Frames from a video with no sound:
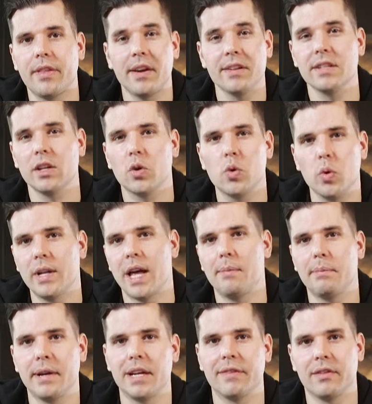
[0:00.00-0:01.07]
There isn't a cooldown
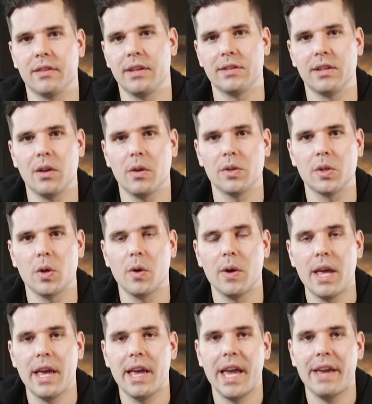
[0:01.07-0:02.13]
period for these though, so
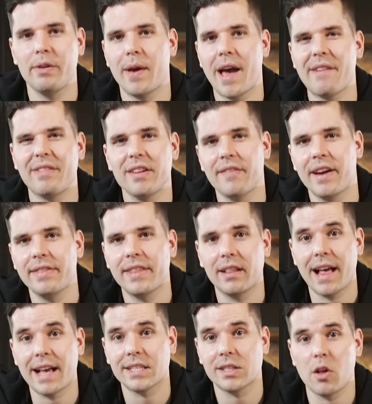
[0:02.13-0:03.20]
if you have an event that
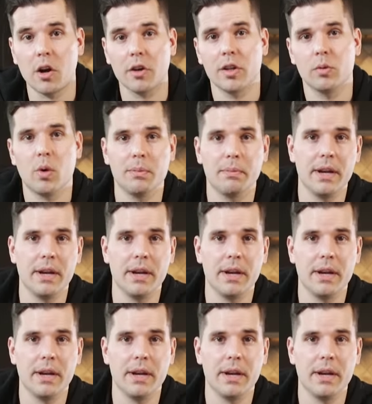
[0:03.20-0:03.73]
lasts longer than 1